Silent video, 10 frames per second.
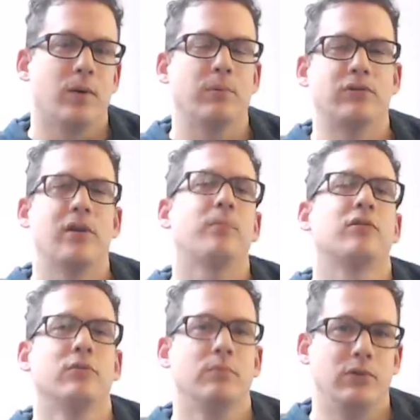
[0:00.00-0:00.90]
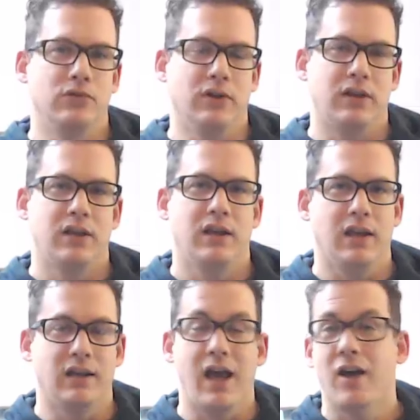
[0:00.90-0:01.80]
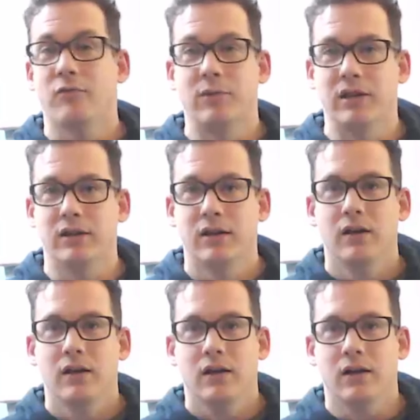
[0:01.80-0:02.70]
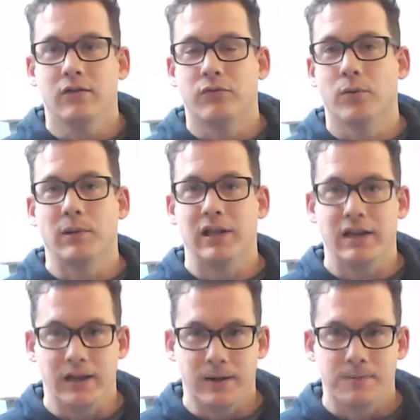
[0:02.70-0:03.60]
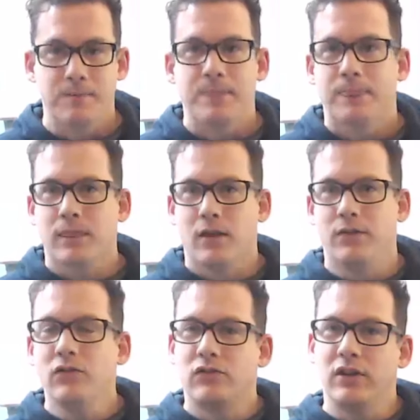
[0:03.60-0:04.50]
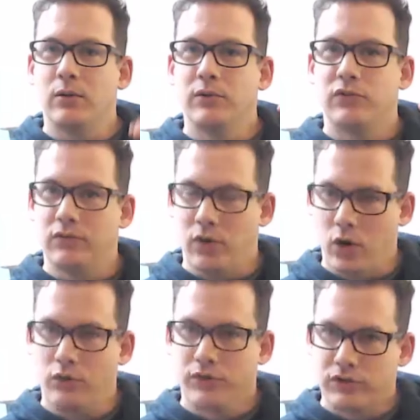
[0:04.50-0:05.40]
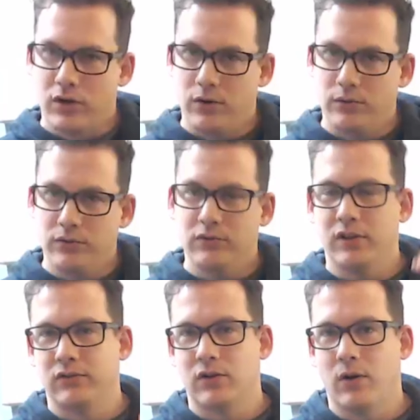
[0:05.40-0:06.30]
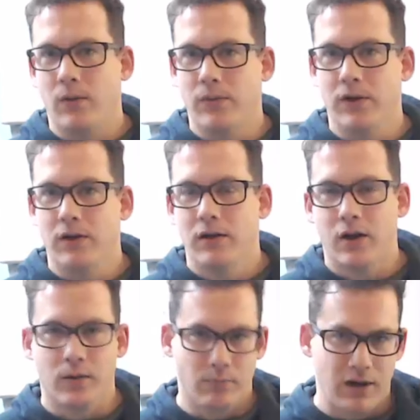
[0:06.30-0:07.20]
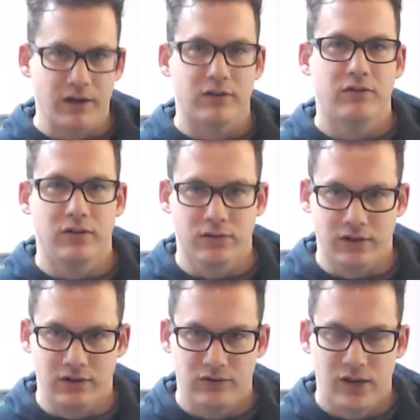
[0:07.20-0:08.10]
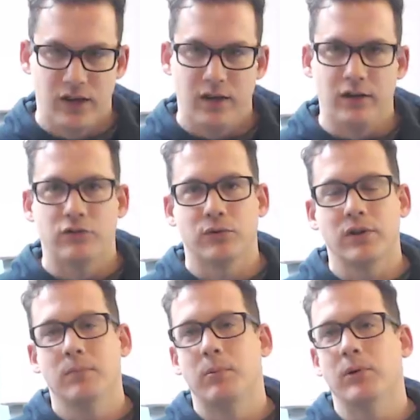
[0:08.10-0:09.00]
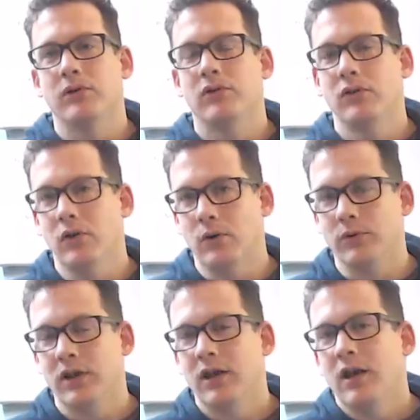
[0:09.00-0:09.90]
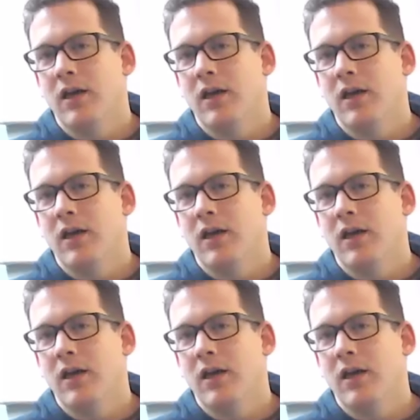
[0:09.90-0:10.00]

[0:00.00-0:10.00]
to our perception of music and have been for millennia. This sequence of overtones is called the Harmonic Series, and it's really important to note